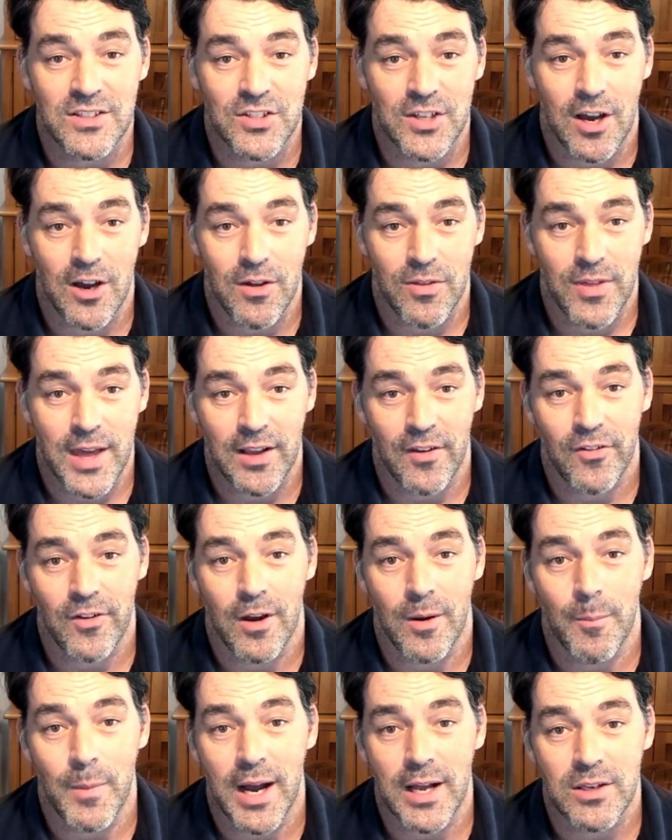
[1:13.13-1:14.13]
So thanks so
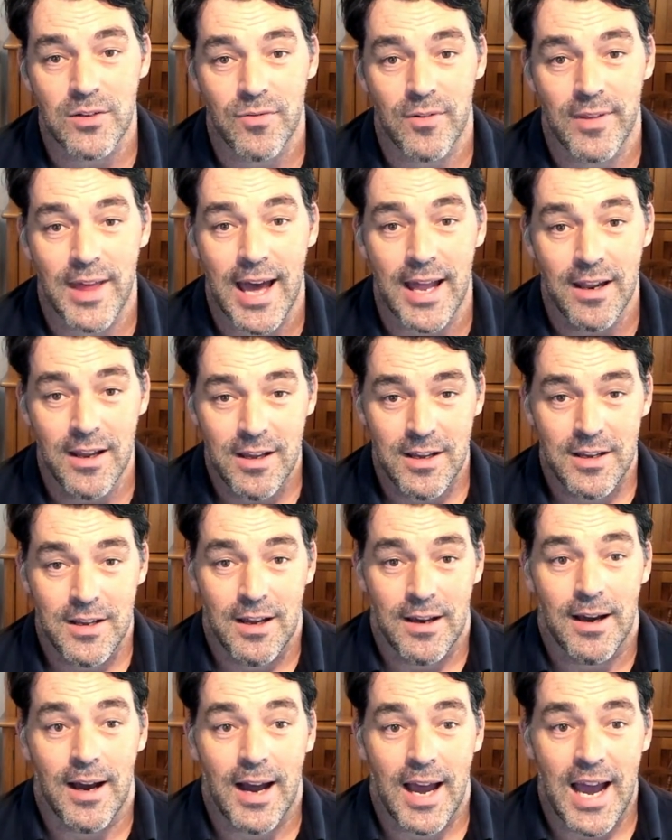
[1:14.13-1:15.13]
much for that.
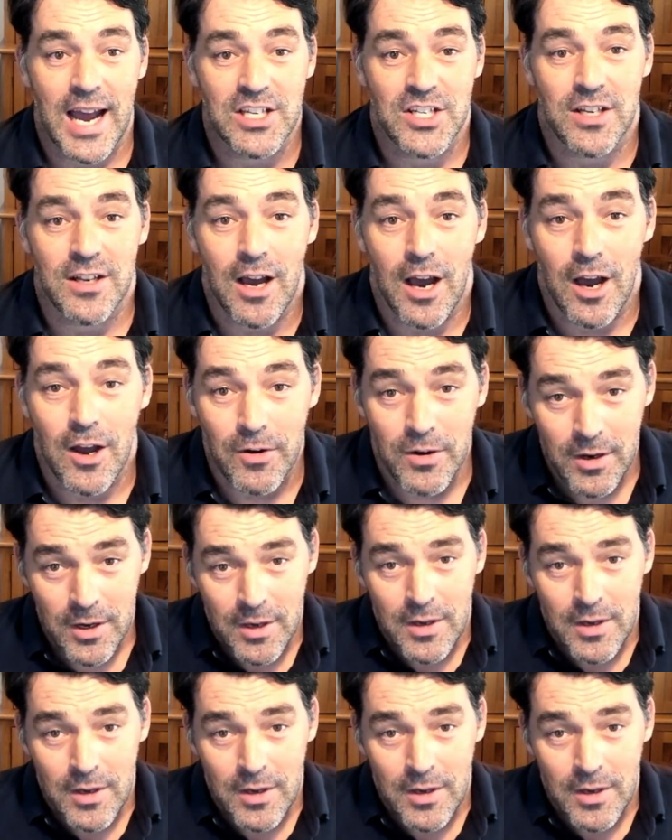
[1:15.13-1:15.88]
As you know,